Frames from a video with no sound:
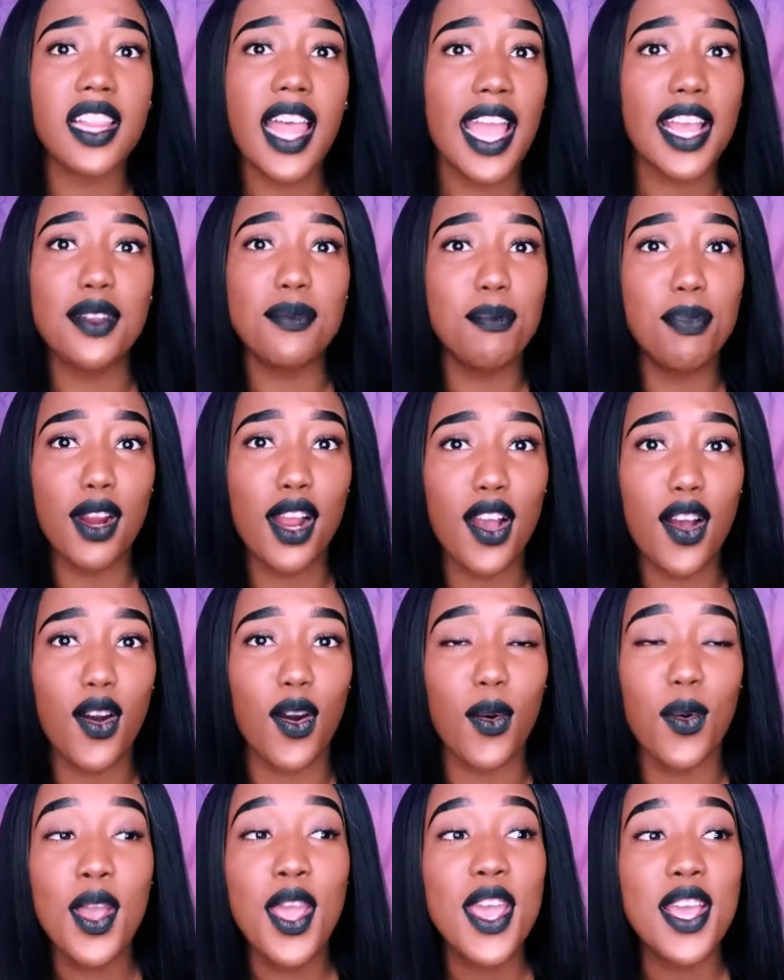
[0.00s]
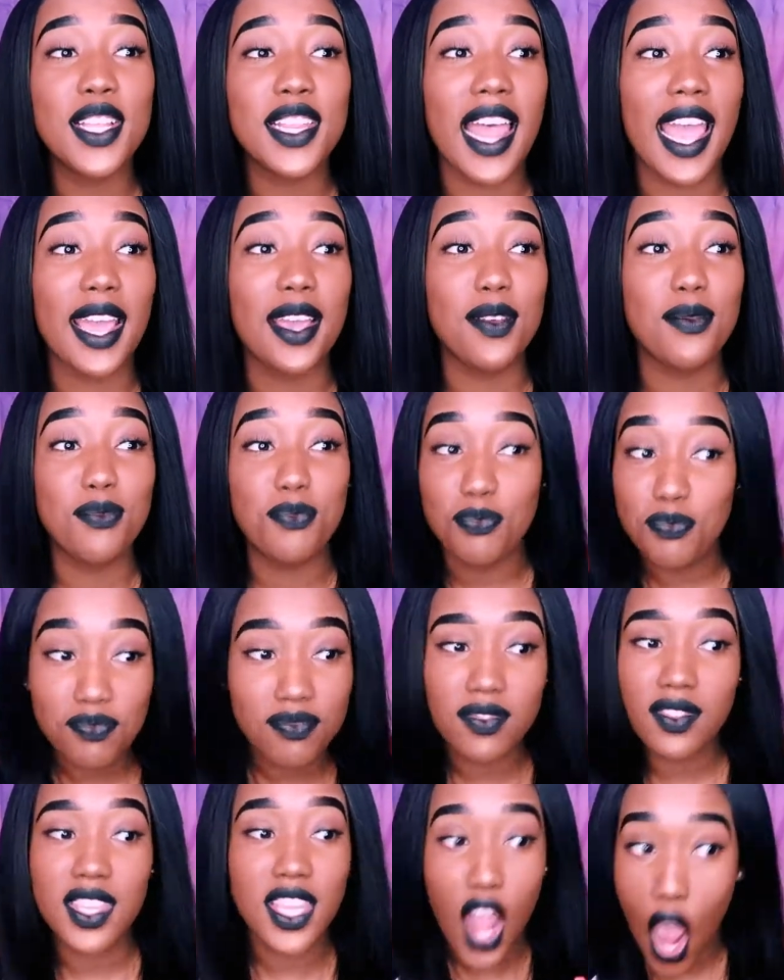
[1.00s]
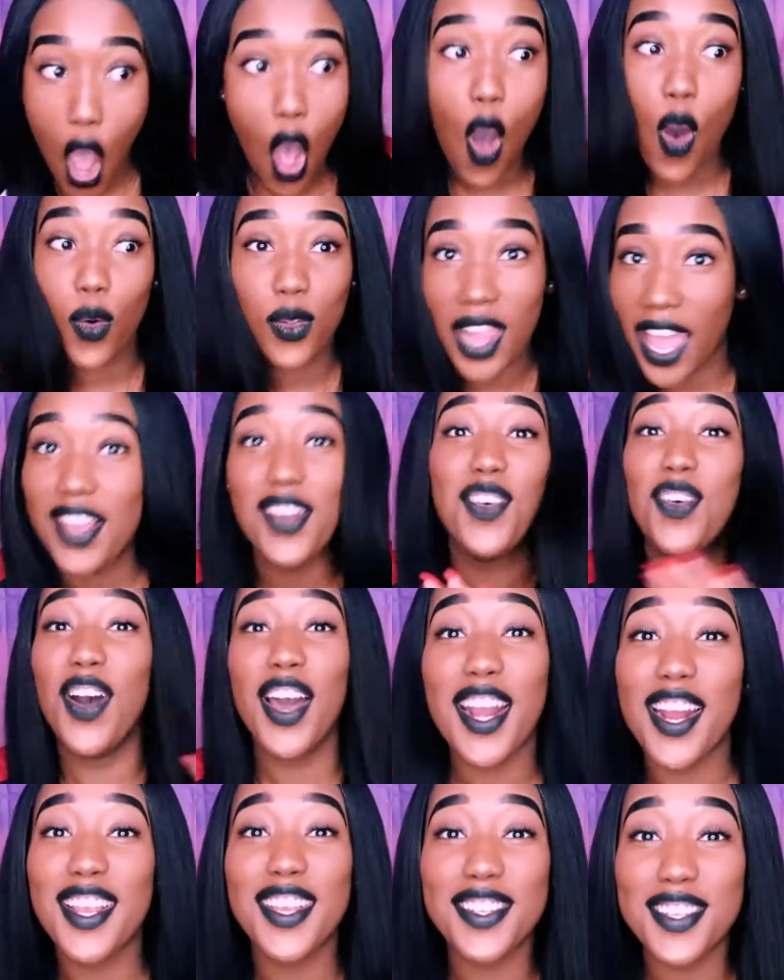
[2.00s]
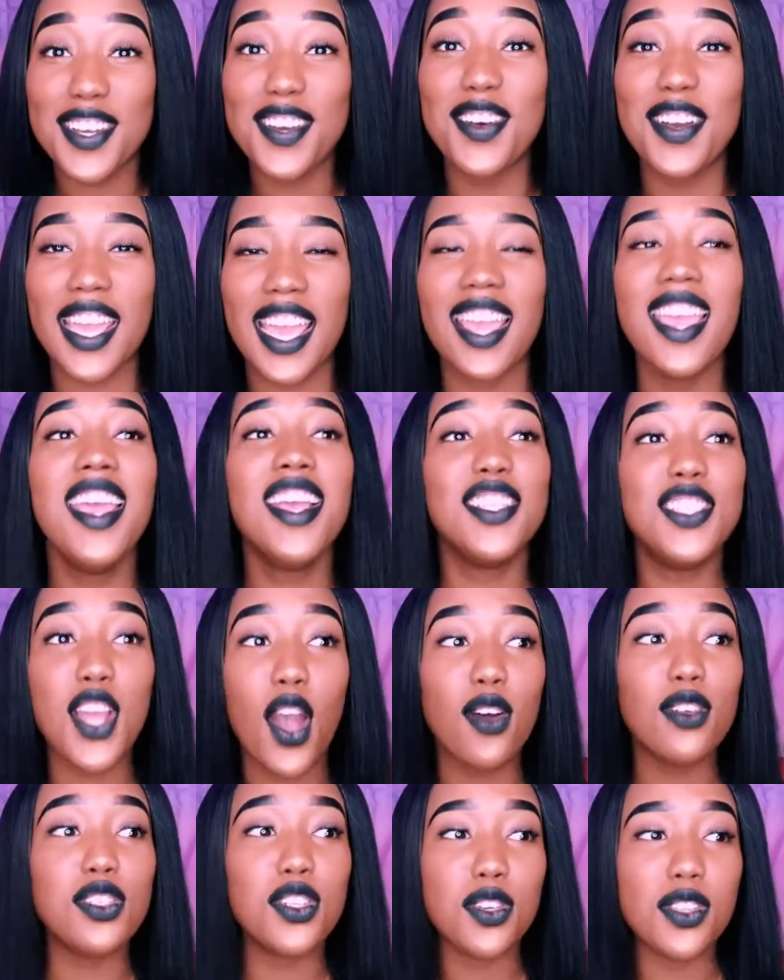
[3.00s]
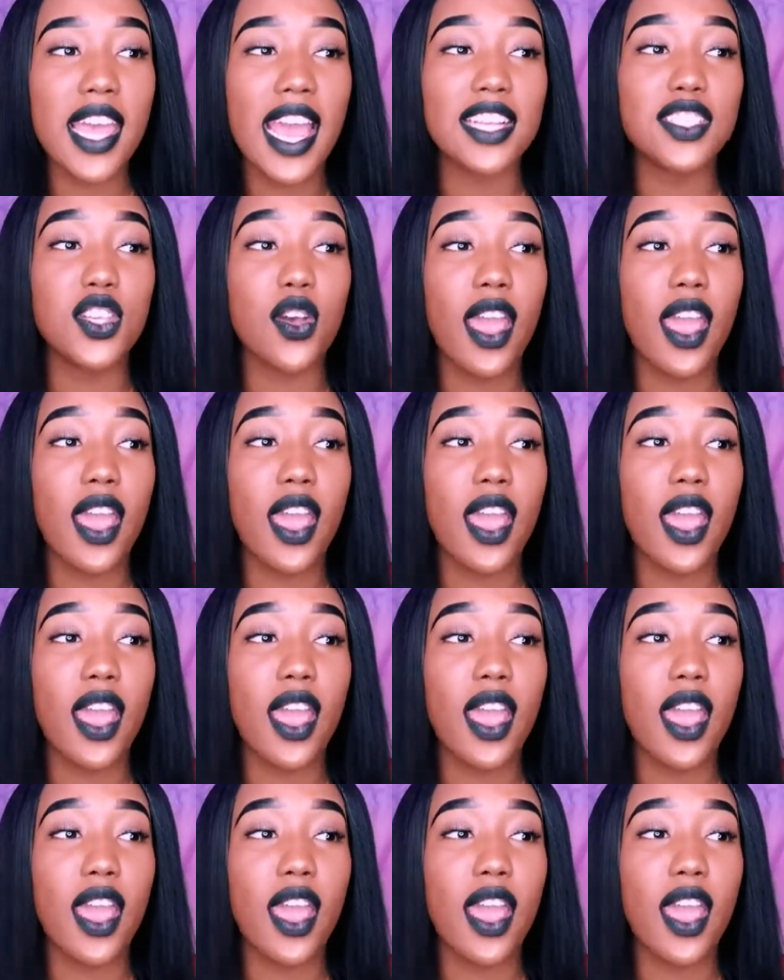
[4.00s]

Like bro, like no, like what are you doing? Don't do that.